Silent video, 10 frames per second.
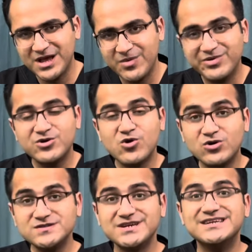
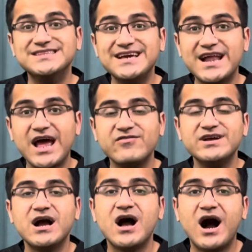because they are
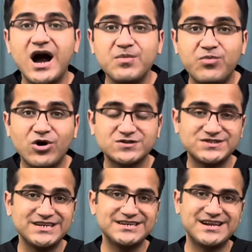having
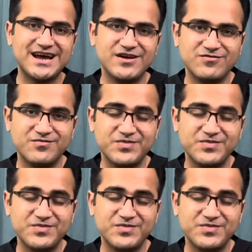hypoxic drive.